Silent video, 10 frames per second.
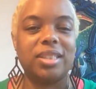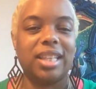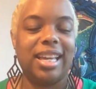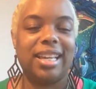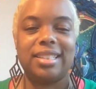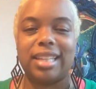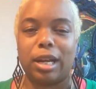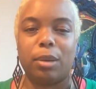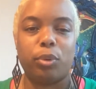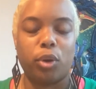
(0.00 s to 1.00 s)
things set
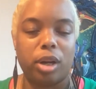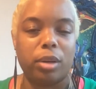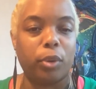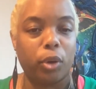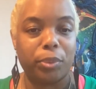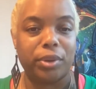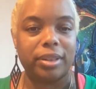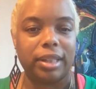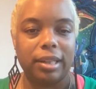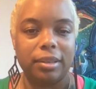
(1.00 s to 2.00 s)
up
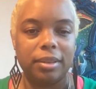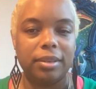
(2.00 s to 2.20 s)
appropriately,